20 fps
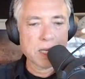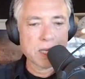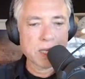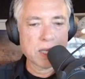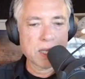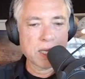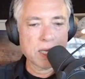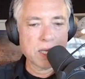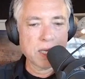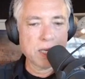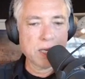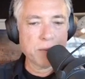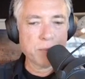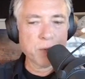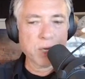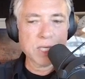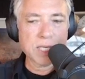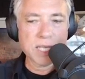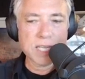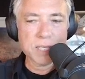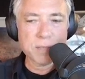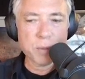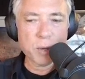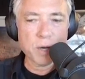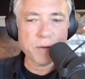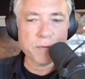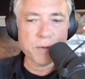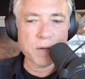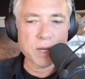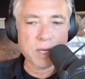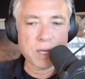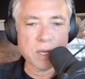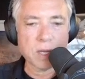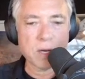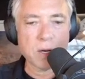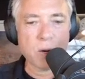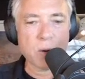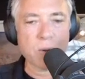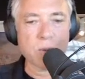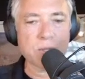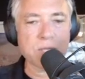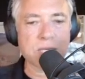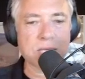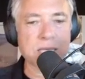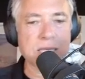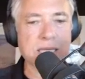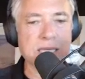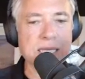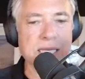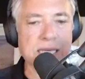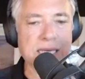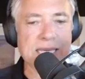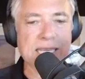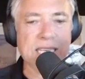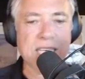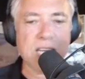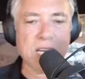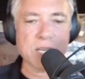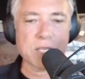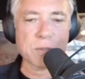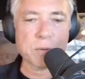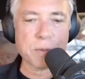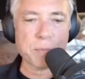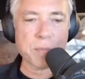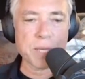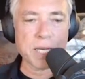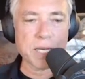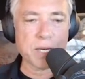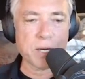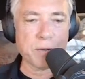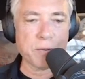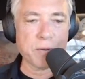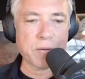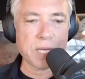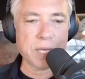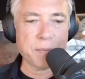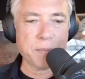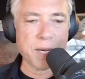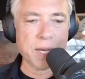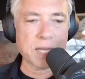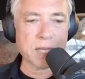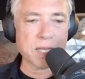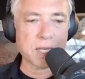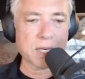the Bronze Age Pervert holds that he knows what Plato really meant,